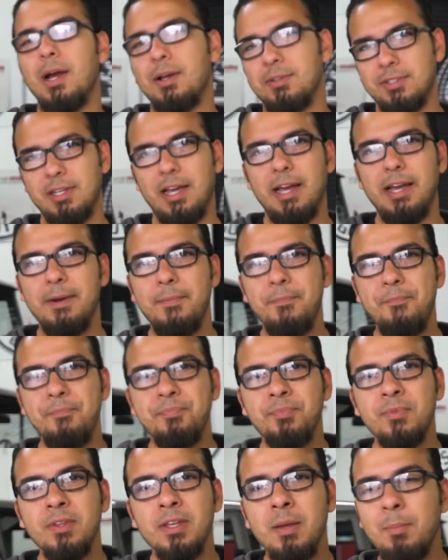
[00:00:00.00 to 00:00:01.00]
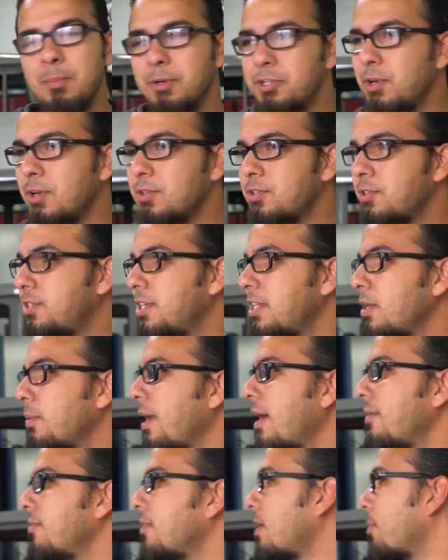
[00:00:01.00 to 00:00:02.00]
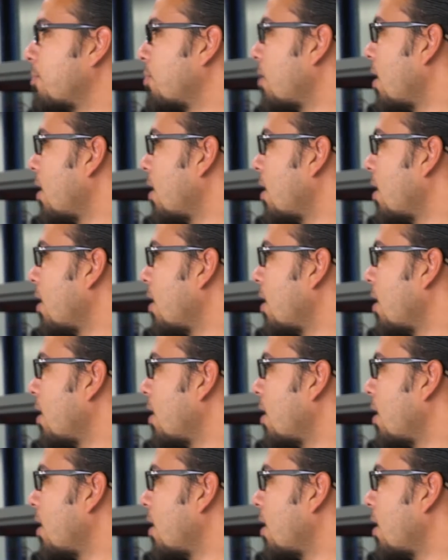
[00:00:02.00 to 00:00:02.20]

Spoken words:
outside. But you also see that we have a lot of